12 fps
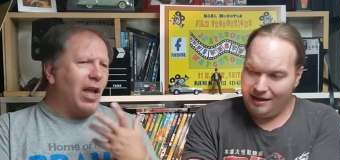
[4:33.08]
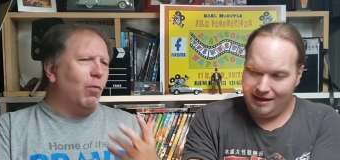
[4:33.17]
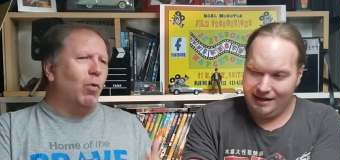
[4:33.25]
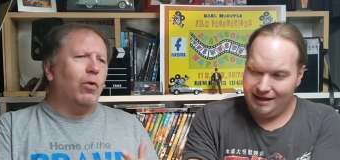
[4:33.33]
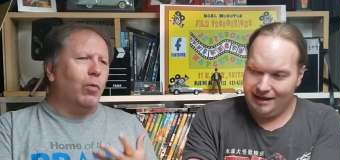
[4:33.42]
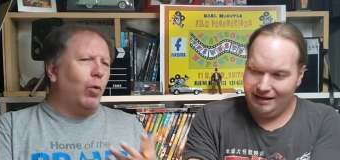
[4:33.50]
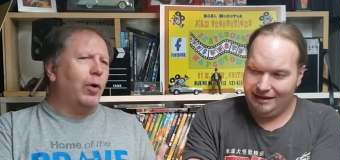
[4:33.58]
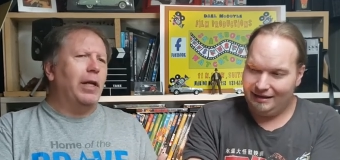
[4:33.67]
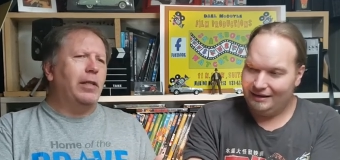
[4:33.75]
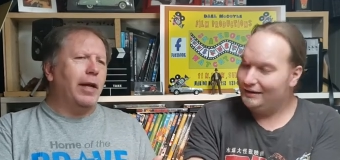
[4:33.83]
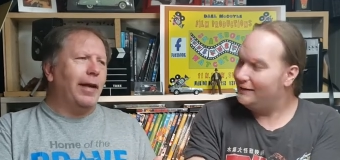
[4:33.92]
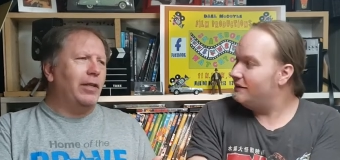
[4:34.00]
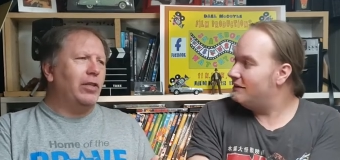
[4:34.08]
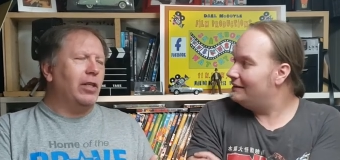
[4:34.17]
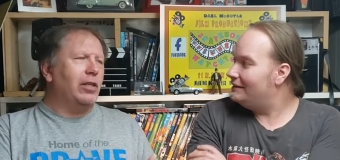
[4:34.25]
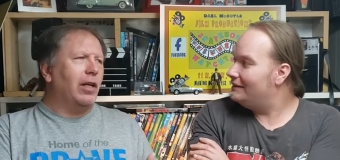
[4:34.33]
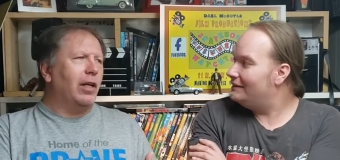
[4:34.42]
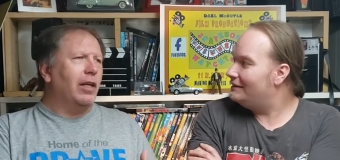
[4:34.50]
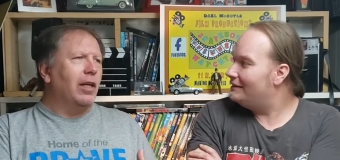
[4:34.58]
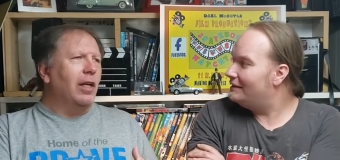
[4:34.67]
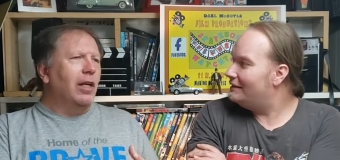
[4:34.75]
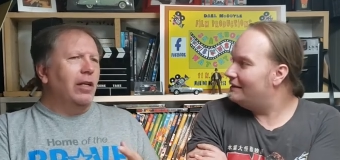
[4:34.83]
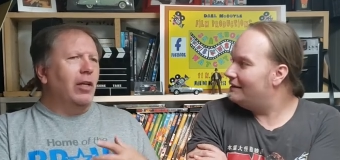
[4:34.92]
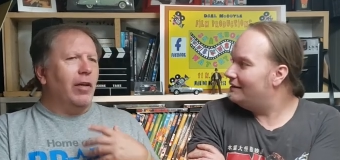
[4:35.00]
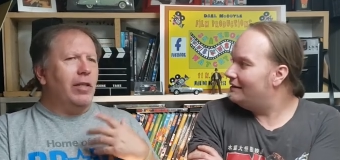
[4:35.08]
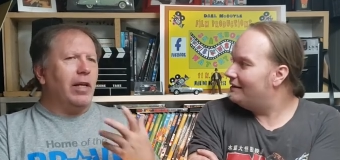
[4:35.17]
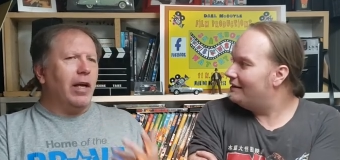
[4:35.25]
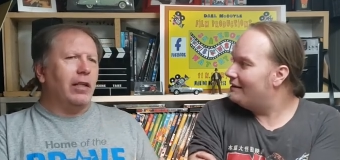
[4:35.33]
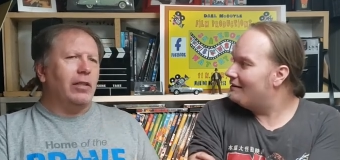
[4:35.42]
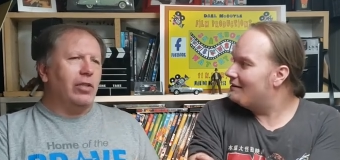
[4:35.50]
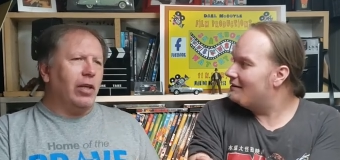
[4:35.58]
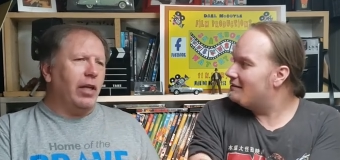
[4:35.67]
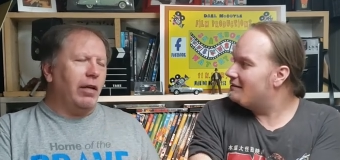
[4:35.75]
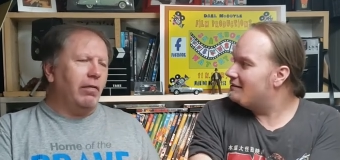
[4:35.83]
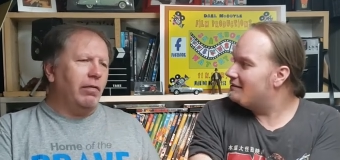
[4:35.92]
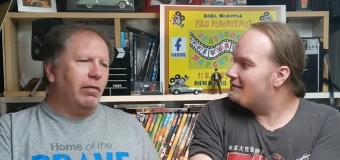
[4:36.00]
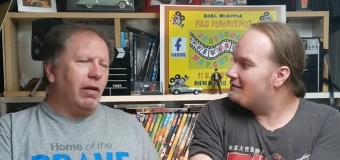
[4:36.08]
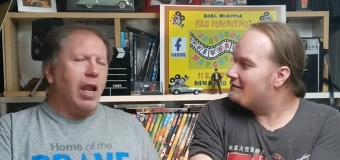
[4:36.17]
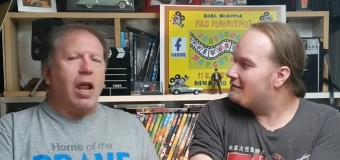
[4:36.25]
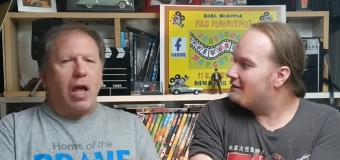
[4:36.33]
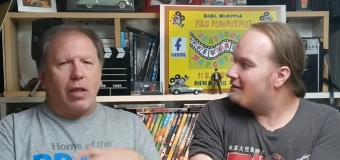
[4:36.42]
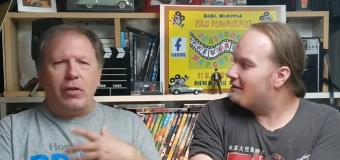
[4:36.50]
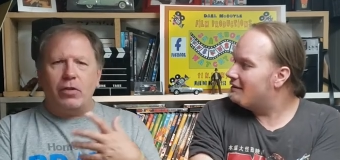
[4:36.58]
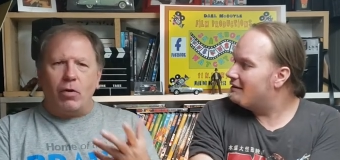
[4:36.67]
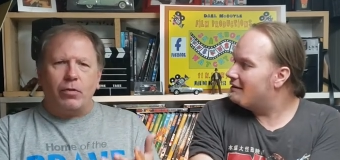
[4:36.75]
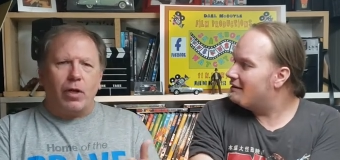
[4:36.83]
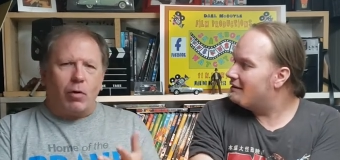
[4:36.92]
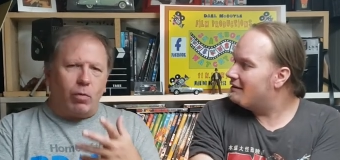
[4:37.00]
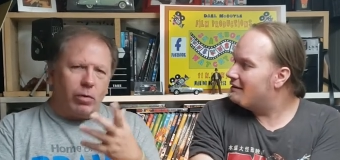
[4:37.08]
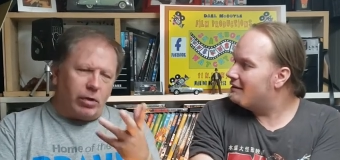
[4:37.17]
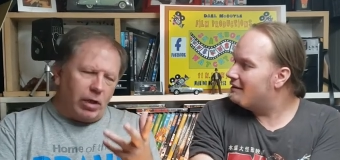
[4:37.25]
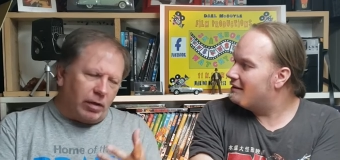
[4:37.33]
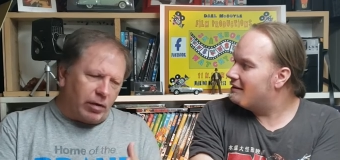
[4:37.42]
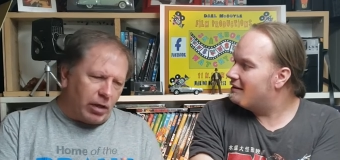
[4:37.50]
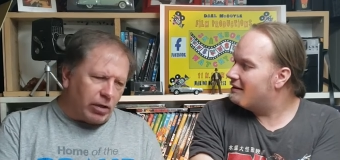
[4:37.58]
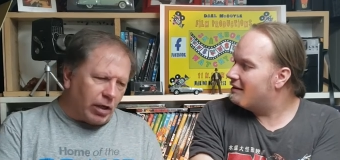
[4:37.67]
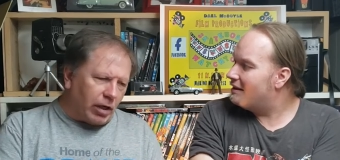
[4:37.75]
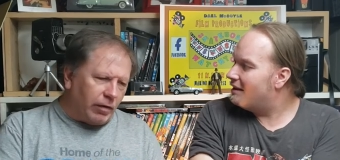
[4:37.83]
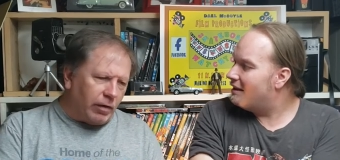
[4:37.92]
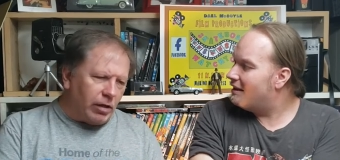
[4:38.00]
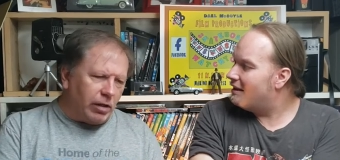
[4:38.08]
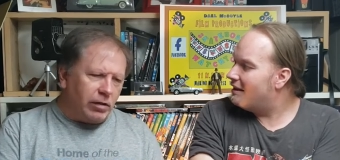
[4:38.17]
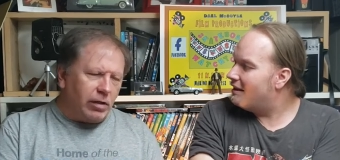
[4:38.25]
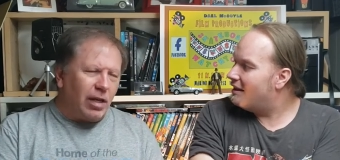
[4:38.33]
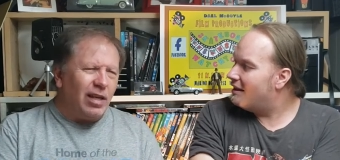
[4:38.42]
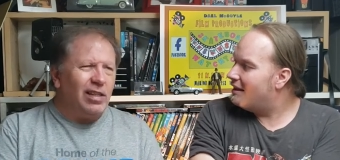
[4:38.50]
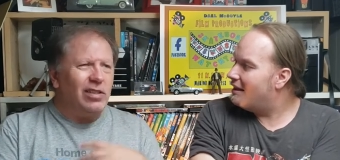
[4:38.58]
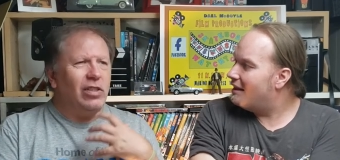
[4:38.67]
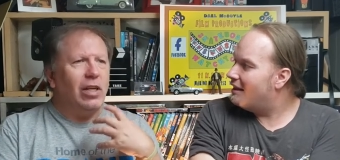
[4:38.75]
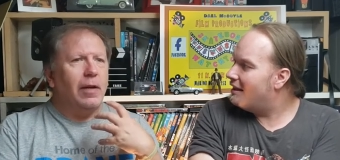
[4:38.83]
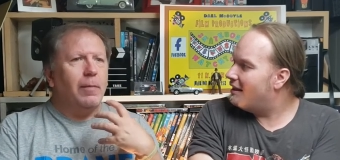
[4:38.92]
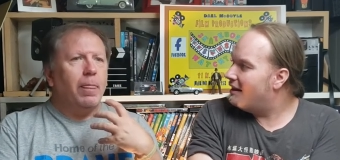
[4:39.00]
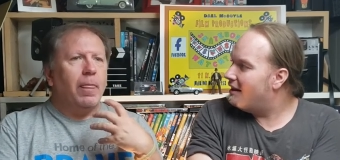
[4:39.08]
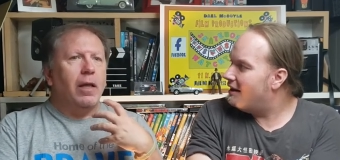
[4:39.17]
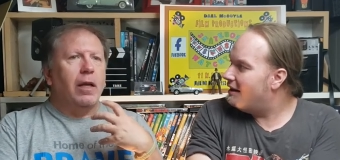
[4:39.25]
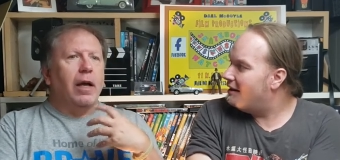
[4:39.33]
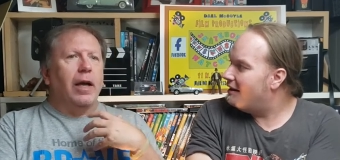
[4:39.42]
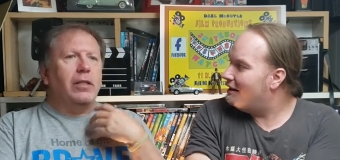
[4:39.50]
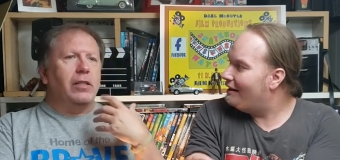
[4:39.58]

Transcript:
Speaker 1: where he takes it is like, you know, he's got to save. This is the one thing I wanted to say is he's